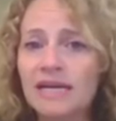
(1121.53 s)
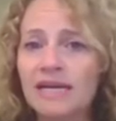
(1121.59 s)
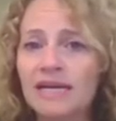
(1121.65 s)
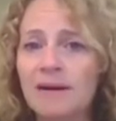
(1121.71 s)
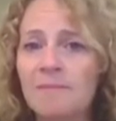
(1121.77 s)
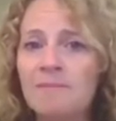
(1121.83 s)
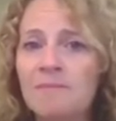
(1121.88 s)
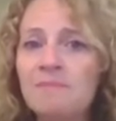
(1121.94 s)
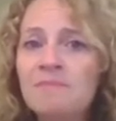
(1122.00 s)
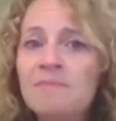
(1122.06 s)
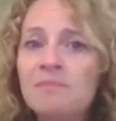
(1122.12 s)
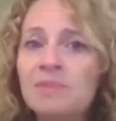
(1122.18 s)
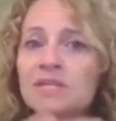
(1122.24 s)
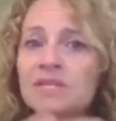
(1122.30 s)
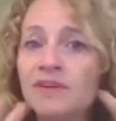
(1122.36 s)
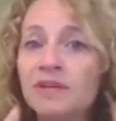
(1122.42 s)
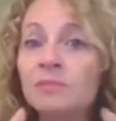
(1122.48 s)
But
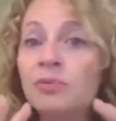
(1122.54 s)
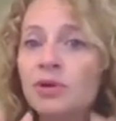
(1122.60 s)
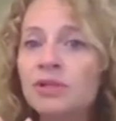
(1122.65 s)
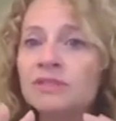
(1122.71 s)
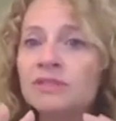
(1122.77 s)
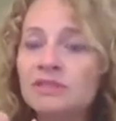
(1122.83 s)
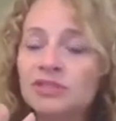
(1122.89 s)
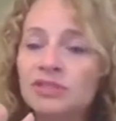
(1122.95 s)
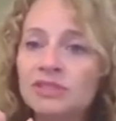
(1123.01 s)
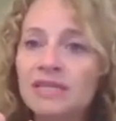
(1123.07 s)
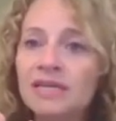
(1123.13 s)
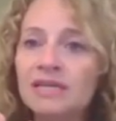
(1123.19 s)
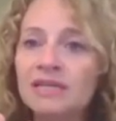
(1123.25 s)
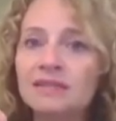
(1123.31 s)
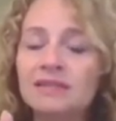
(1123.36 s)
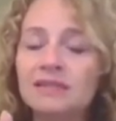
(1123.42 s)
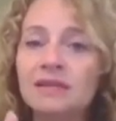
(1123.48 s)
it's very important to
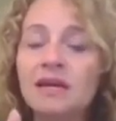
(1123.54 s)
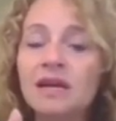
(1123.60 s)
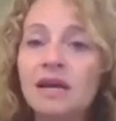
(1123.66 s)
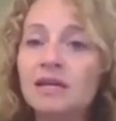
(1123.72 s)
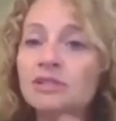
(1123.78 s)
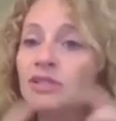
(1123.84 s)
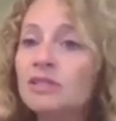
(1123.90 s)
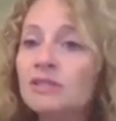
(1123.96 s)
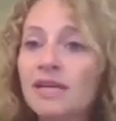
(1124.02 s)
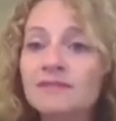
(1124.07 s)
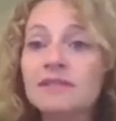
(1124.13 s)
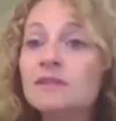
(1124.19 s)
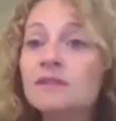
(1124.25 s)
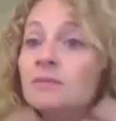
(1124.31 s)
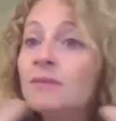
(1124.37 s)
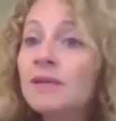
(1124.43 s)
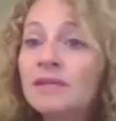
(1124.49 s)
understand that contract
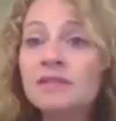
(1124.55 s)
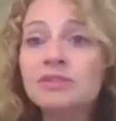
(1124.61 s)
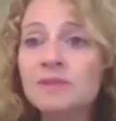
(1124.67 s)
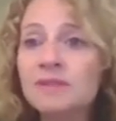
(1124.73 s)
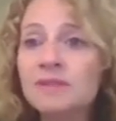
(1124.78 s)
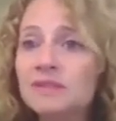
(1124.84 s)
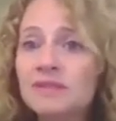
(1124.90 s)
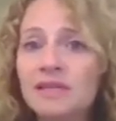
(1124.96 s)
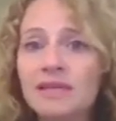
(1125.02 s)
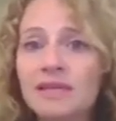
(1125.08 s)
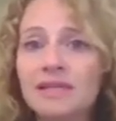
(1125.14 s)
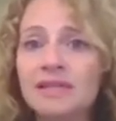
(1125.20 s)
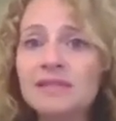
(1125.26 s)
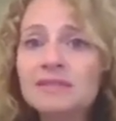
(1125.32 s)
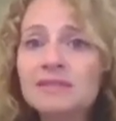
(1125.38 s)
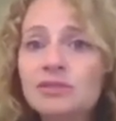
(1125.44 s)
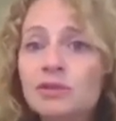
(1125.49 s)
lifecycle management
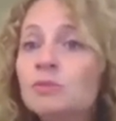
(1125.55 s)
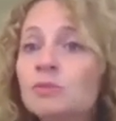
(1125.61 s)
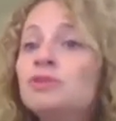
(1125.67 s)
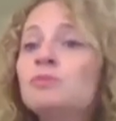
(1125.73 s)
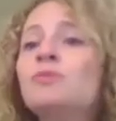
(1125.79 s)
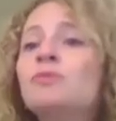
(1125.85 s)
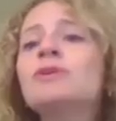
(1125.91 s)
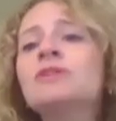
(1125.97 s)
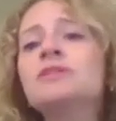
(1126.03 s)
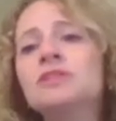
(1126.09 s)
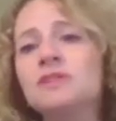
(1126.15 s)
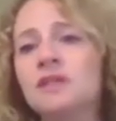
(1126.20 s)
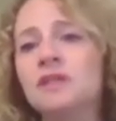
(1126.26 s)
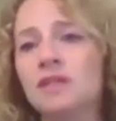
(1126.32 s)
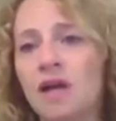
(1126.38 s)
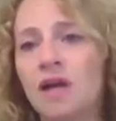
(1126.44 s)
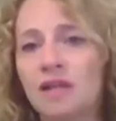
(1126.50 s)
is so much more than just
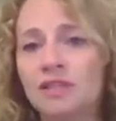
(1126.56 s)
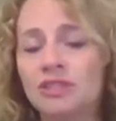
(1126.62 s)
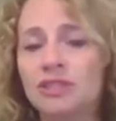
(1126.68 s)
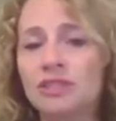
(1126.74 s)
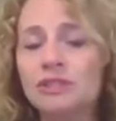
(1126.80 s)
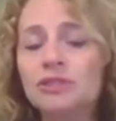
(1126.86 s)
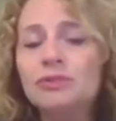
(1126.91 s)
technology.